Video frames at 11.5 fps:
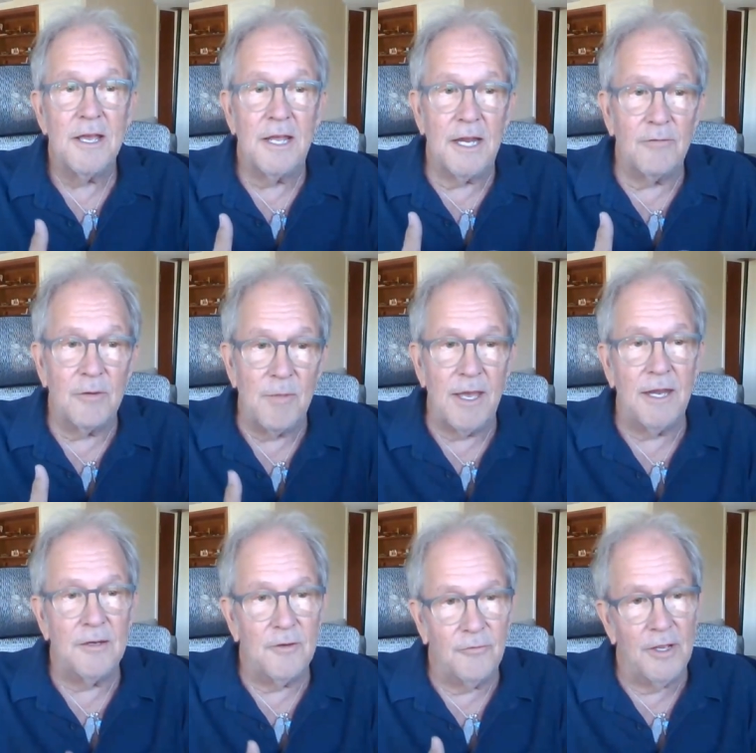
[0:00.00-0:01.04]
and every man
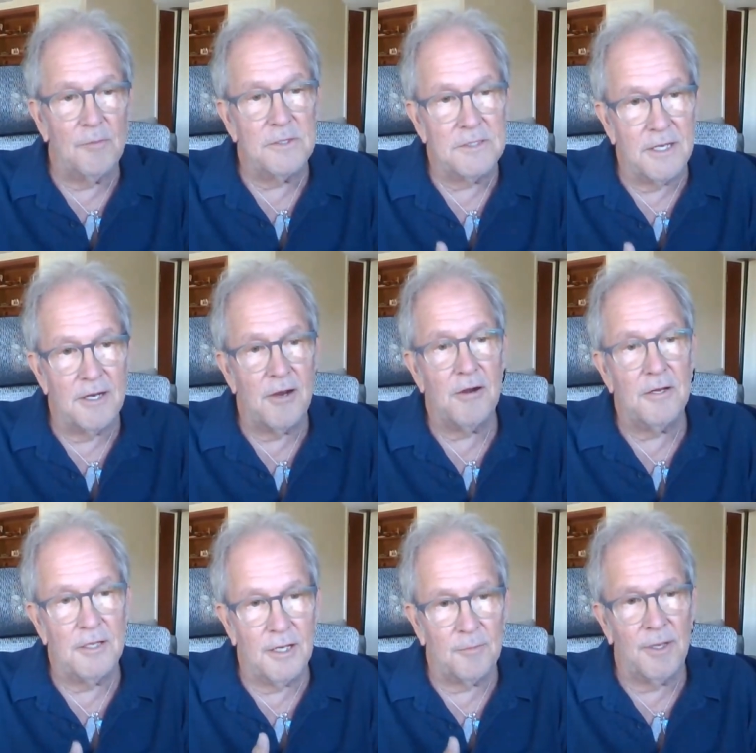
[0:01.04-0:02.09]
in your family's had a heart
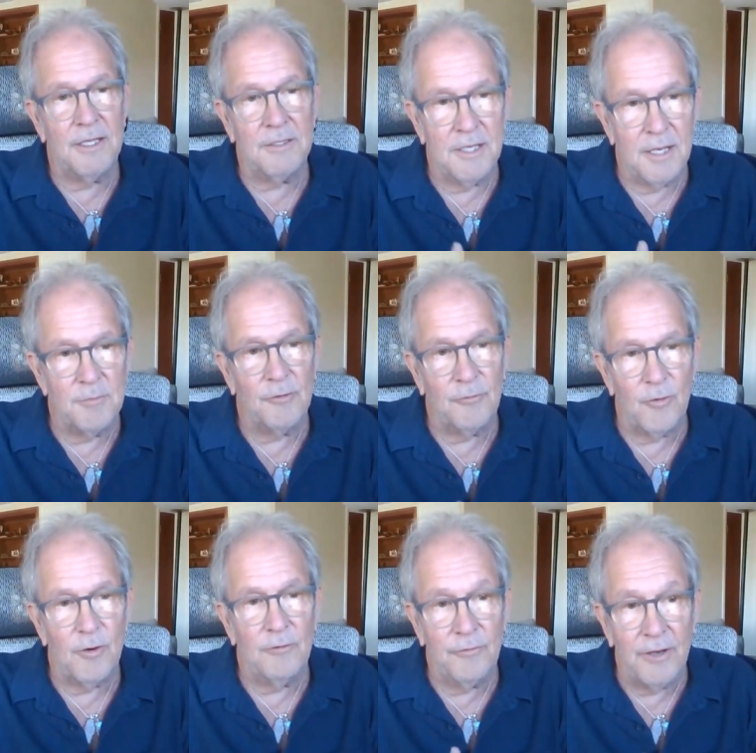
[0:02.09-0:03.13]
attack by the time they're
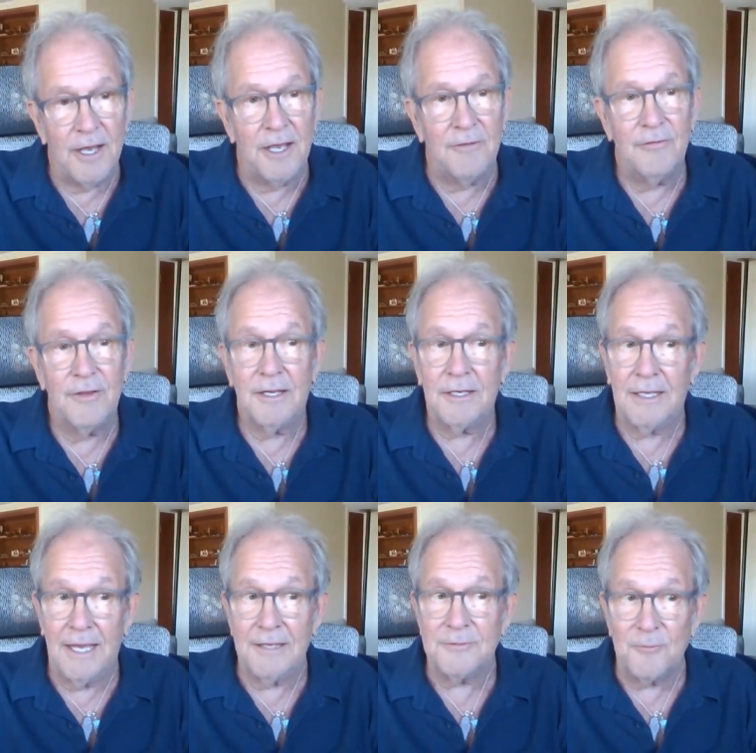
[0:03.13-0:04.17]
45,
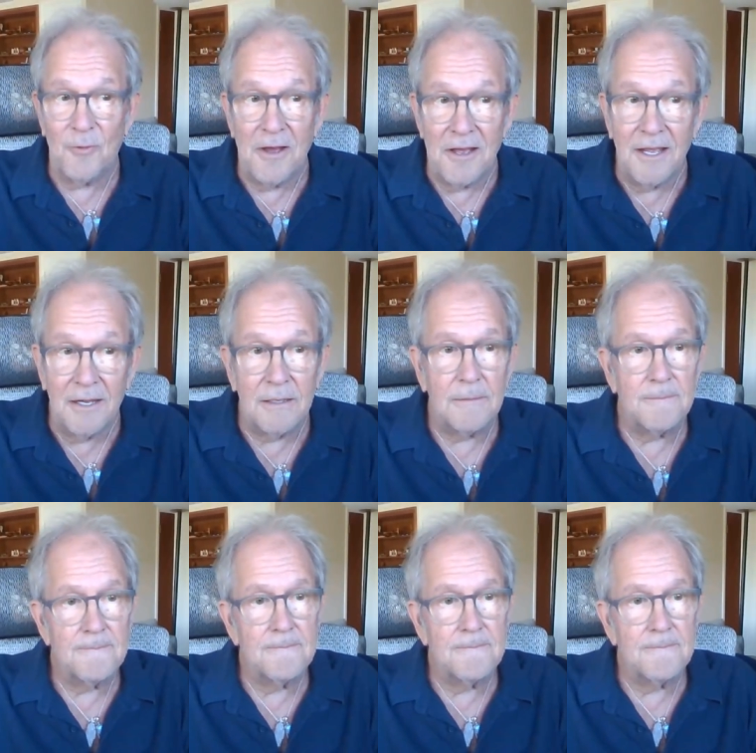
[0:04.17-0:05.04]
guess what?